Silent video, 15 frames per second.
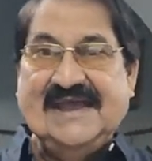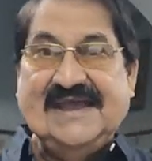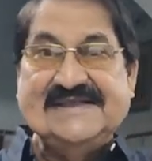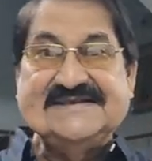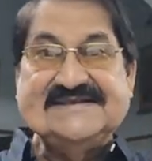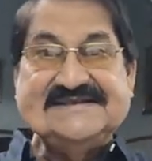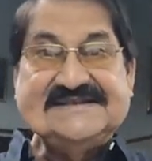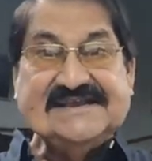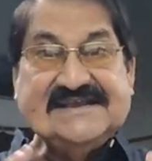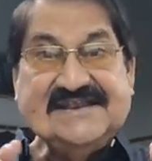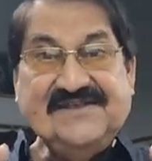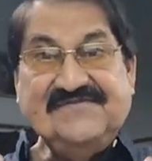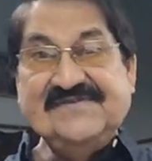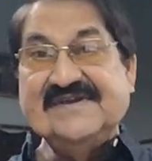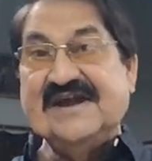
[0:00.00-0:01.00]
has
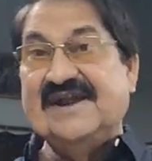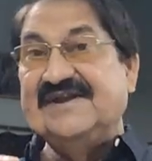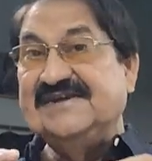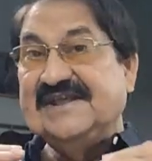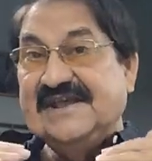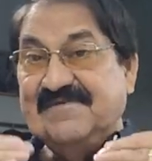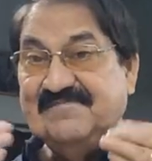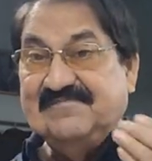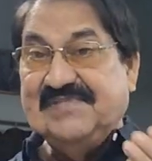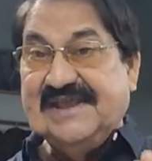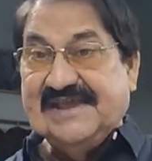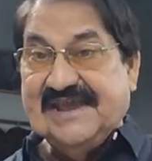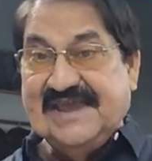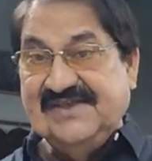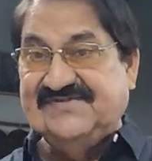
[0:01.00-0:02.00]
significant
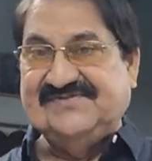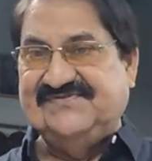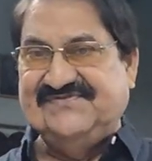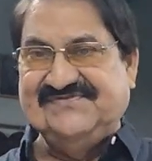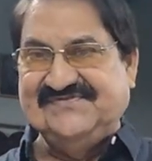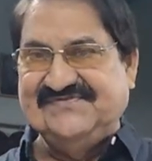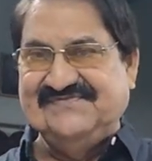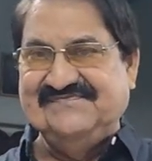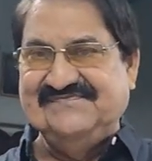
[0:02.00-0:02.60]
implications